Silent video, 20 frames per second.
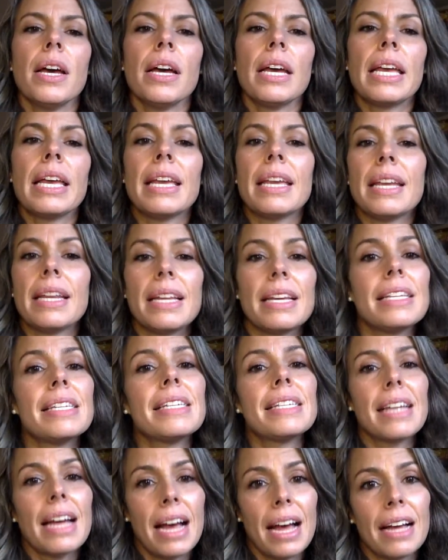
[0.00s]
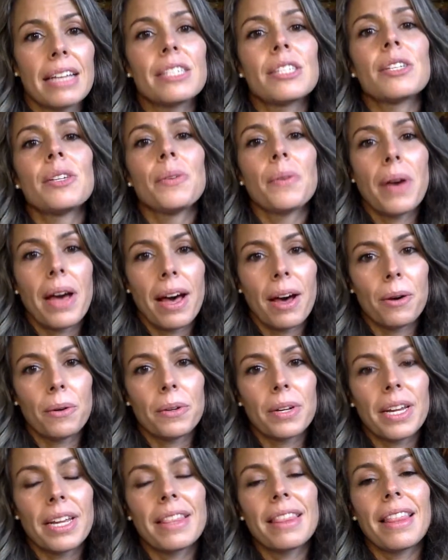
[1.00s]
he needs to ask you
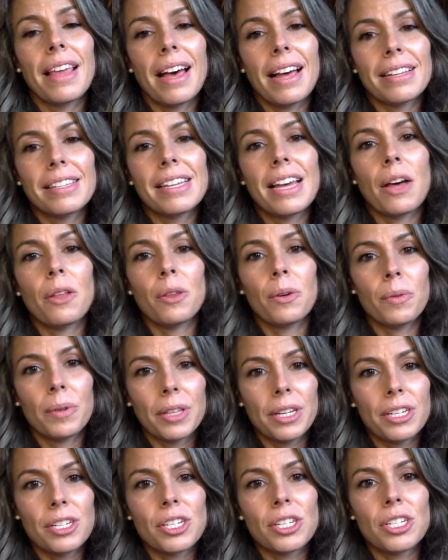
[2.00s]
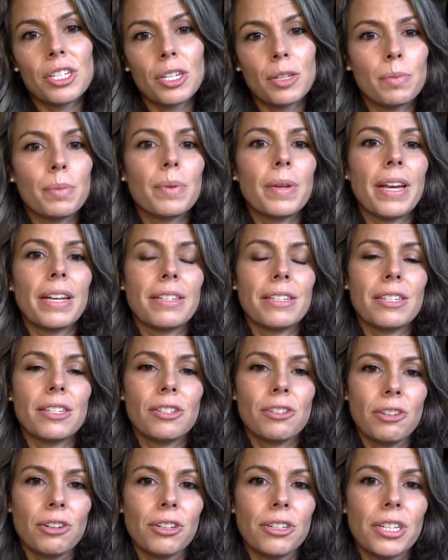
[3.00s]
out, and that's how the relationship gets
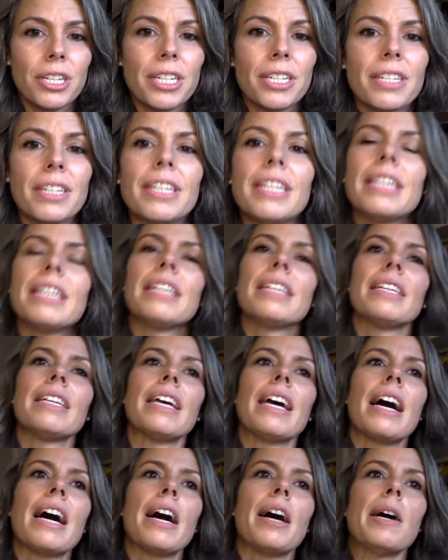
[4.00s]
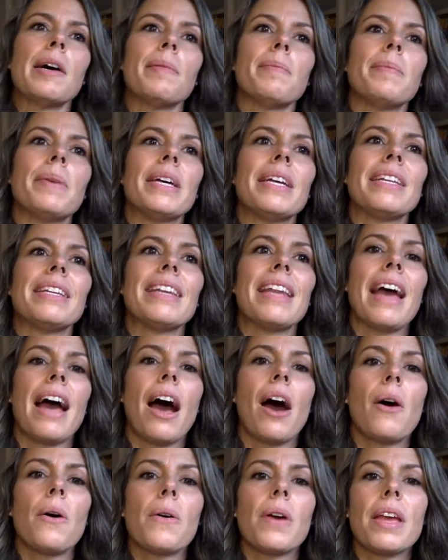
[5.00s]
started.
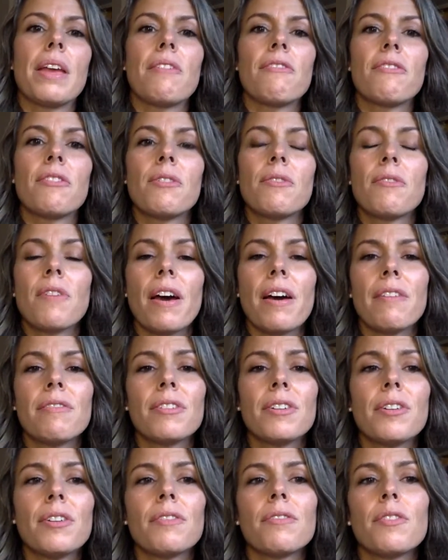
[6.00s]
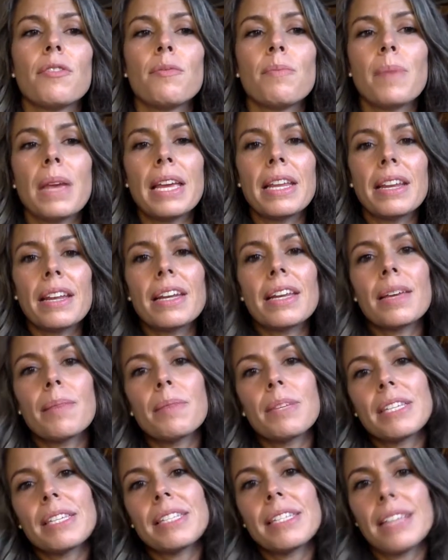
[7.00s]
Now, if you've made any
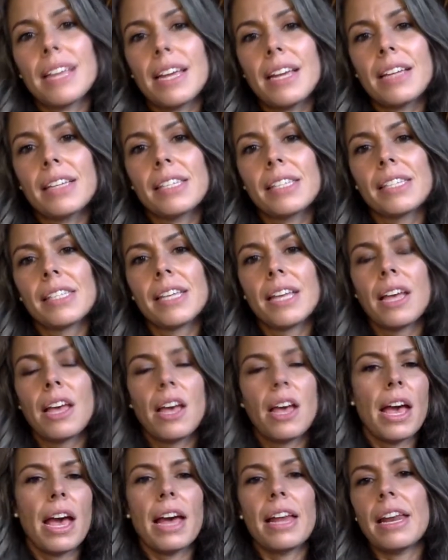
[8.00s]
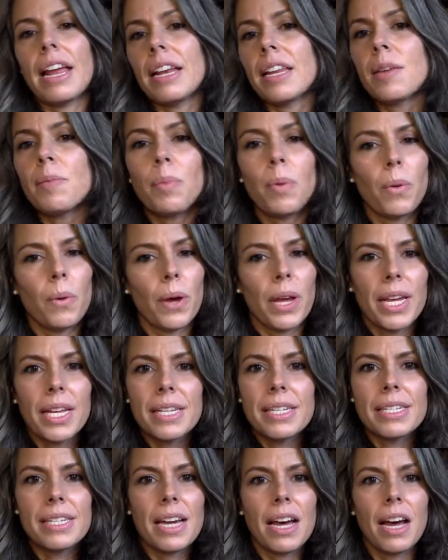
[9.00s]
mistakes at any point
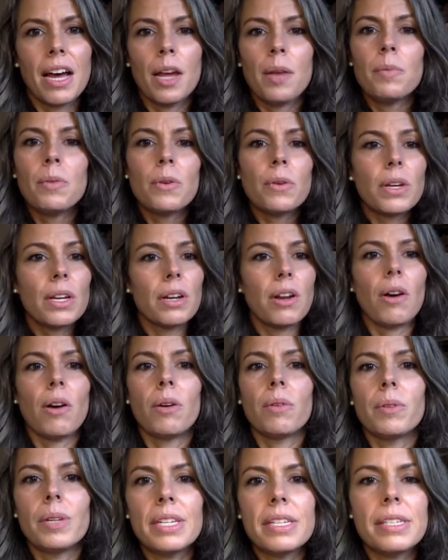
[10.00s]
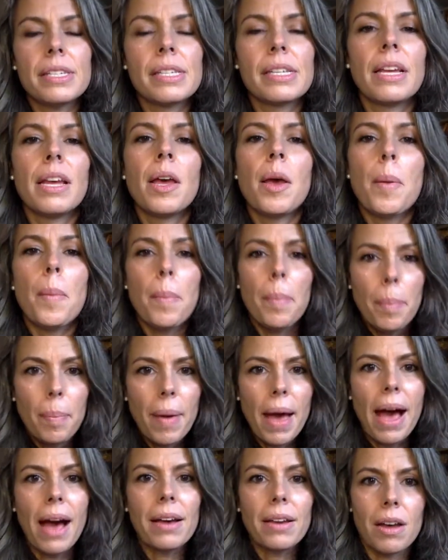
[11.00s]
in time, you can always
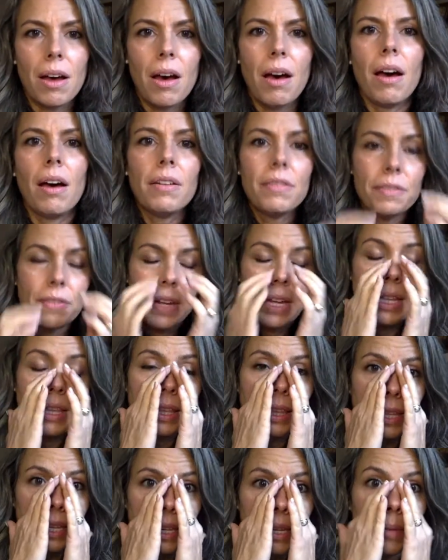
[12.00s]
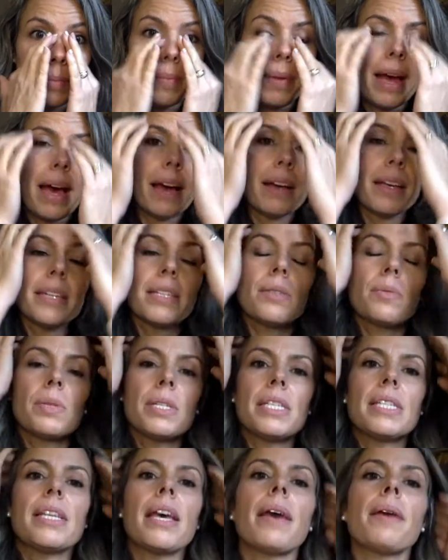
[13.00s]
back off and lean back, as we
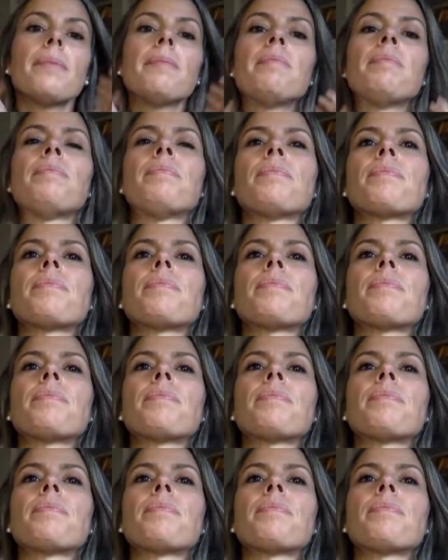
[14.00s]
say.